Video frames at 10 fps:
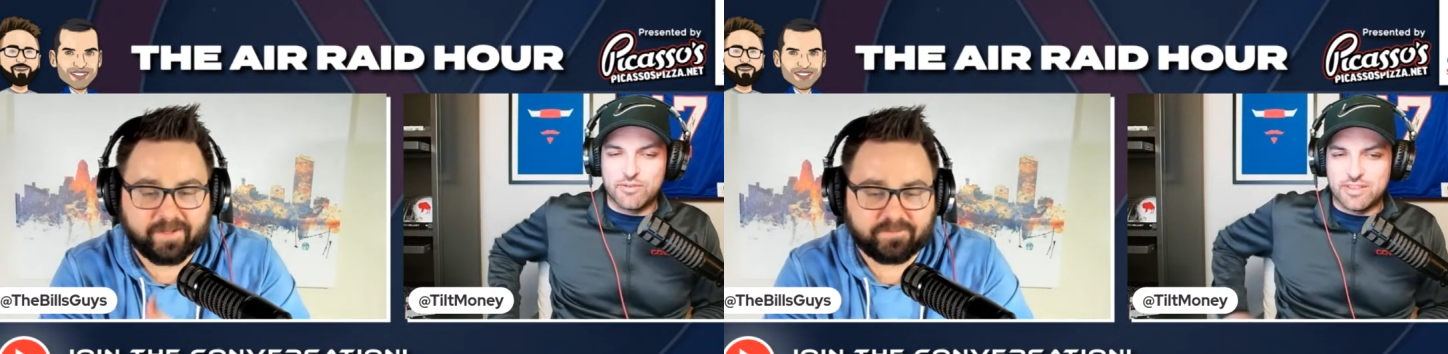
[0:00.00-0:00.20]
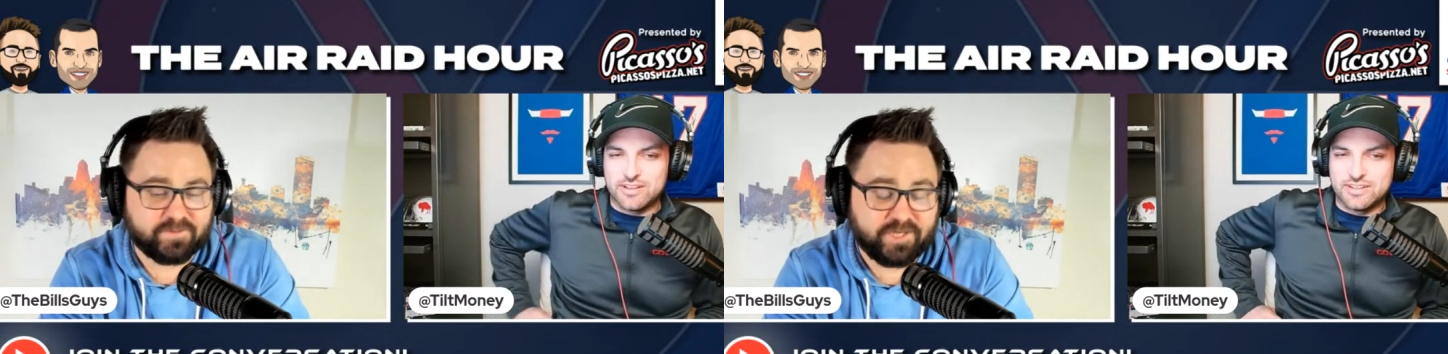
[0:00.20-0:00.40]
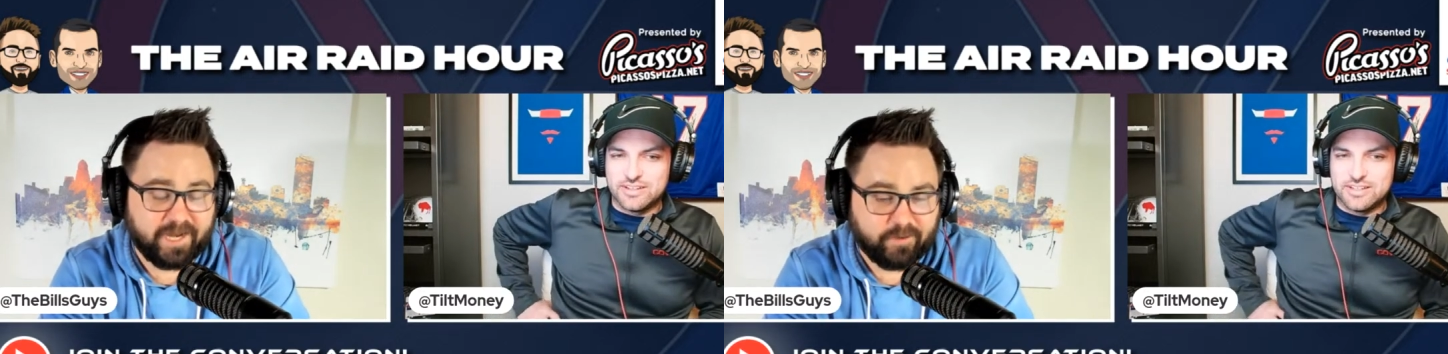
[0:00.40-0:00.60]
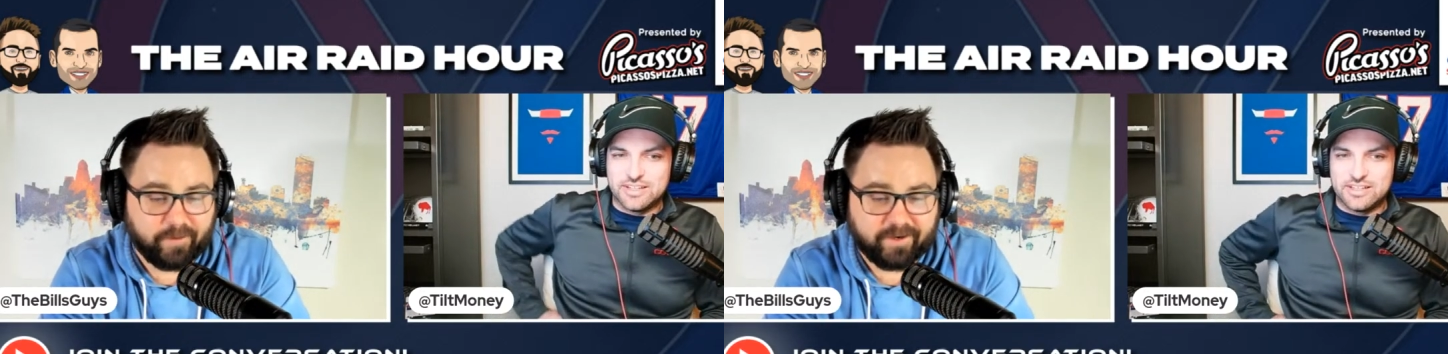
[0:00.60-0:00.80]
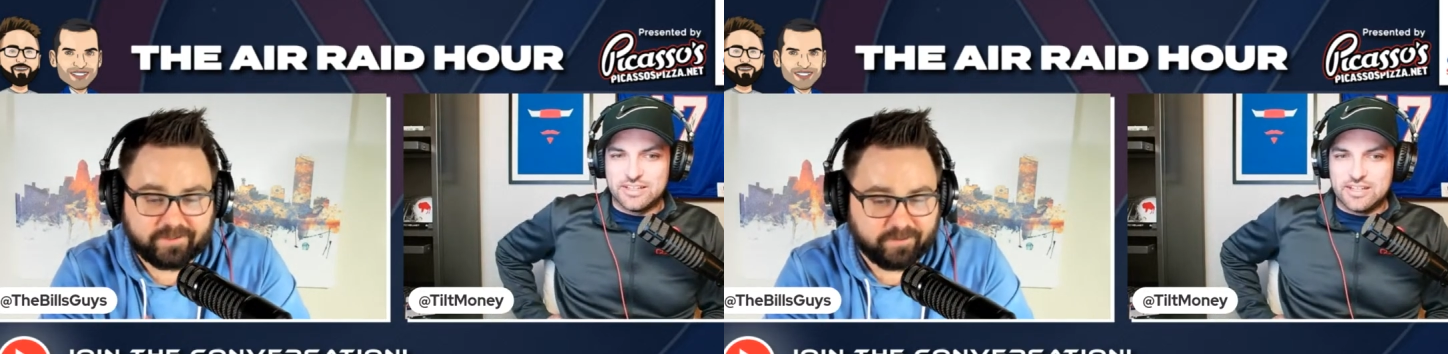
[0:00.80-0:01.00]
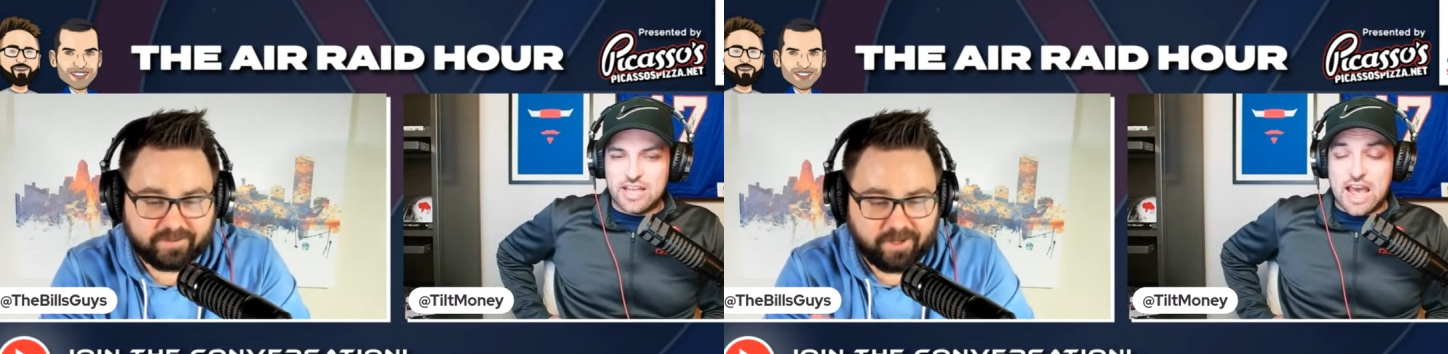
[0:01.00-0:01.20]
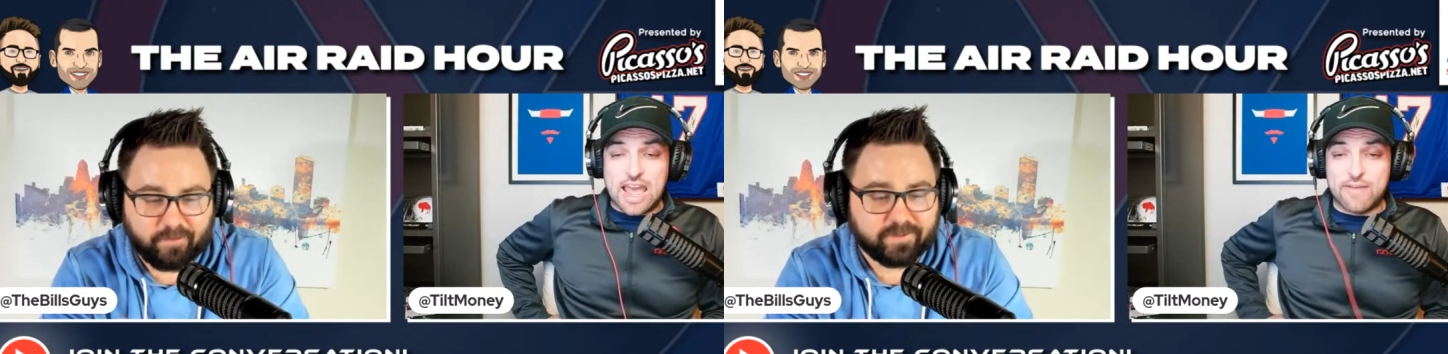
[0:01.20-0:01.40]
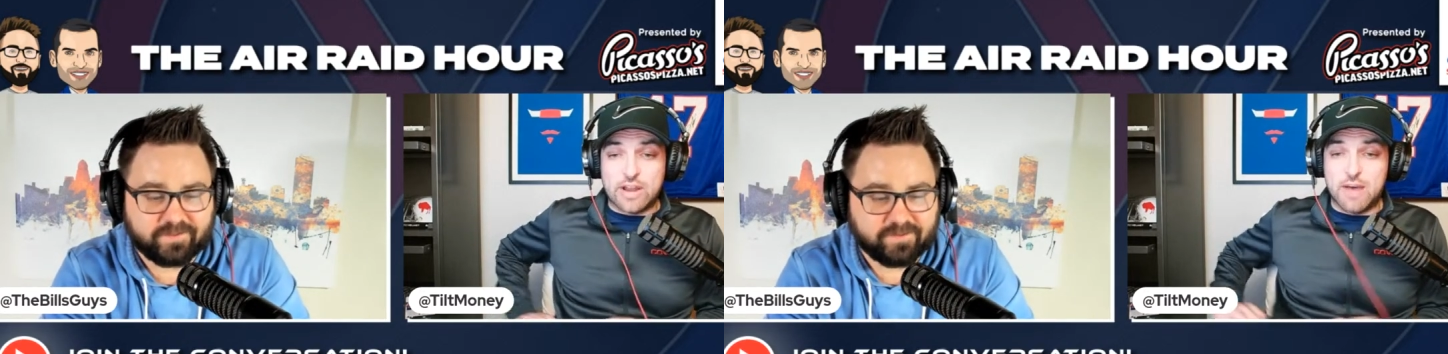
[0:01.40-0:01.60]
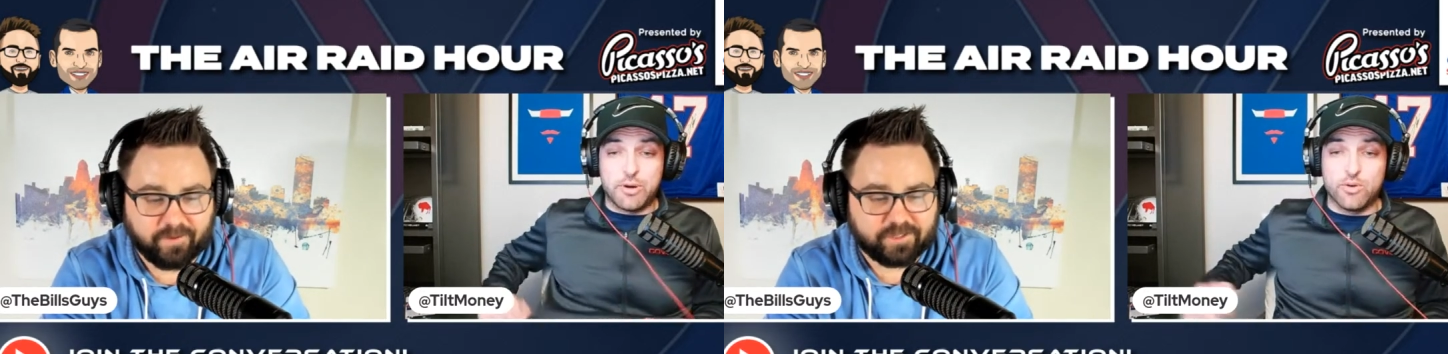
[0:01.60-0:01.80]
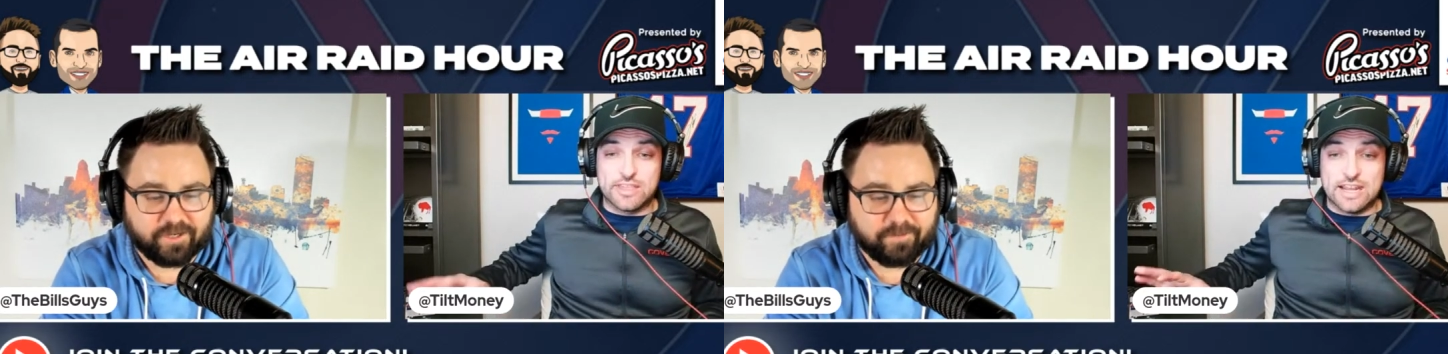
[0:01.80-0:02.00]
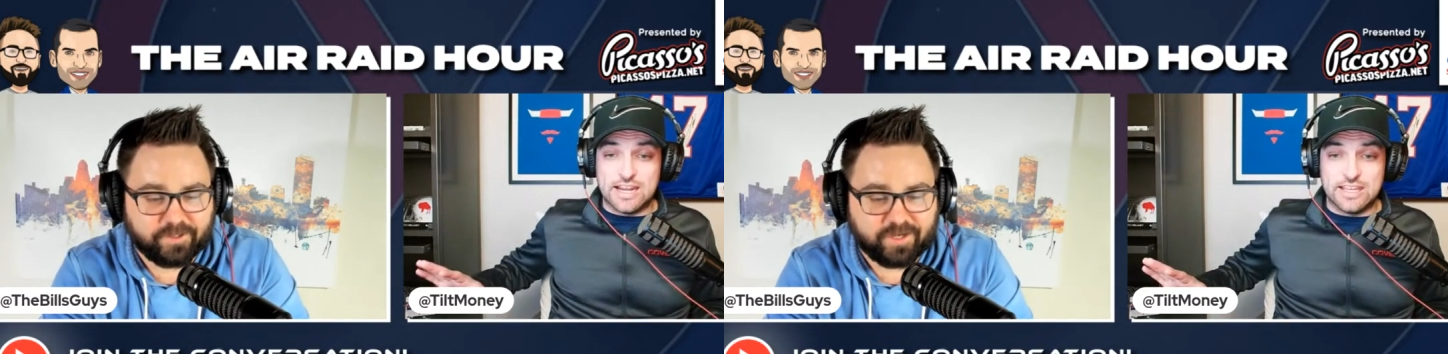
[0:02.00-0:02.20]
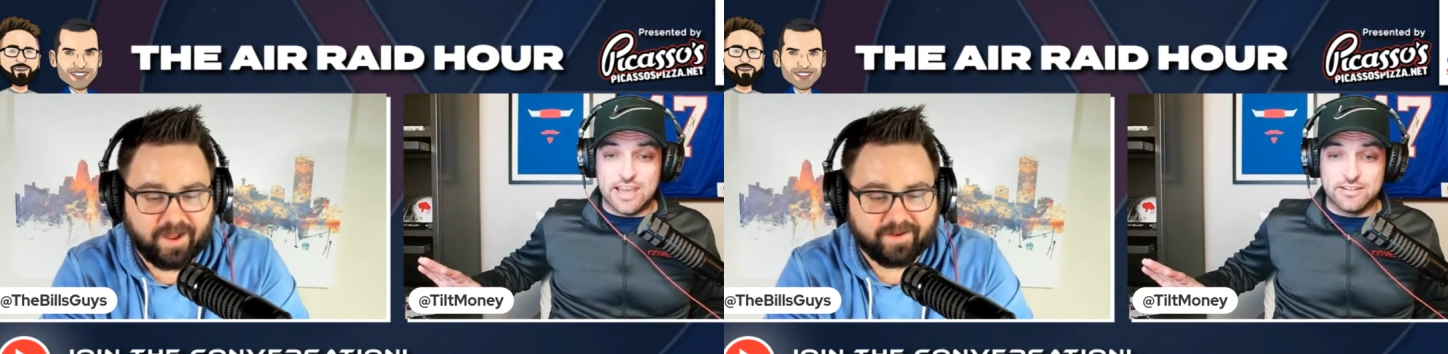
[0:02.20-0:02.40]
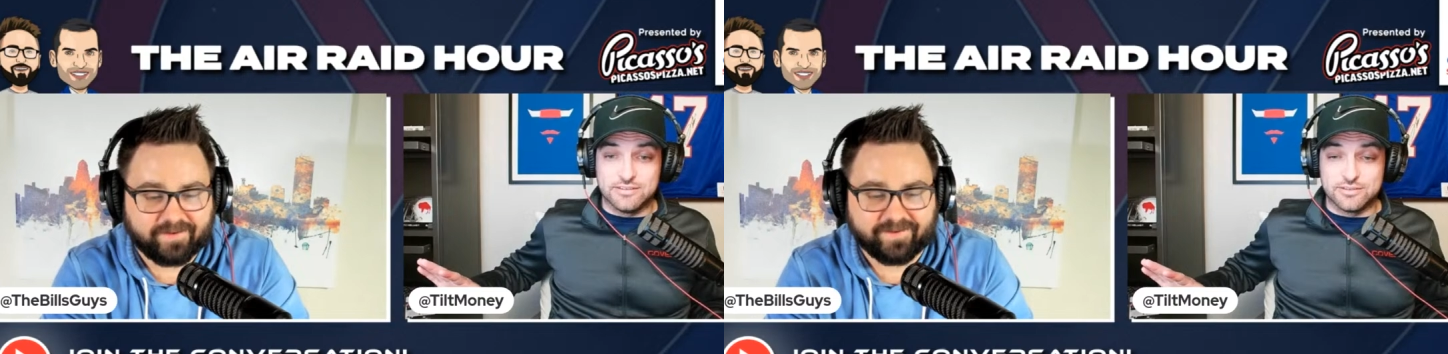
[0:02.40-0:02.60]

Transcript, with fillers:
Speaker 1: this was January, so it's. No I have not posted any yet.